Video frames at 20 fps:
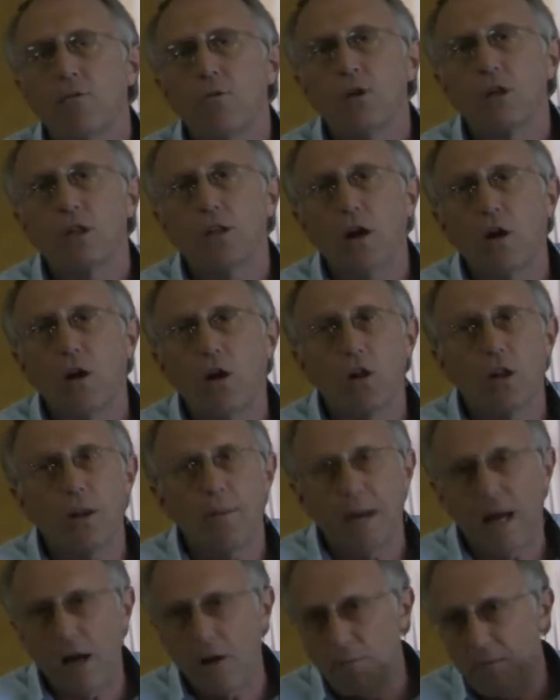would hold
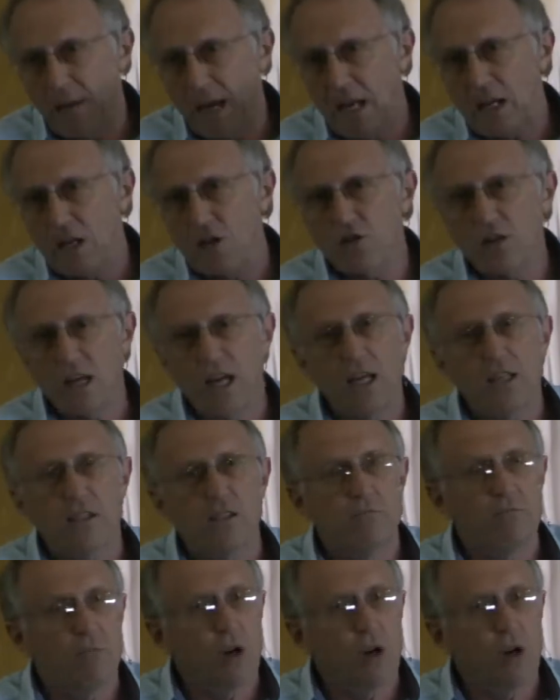up our marriage as a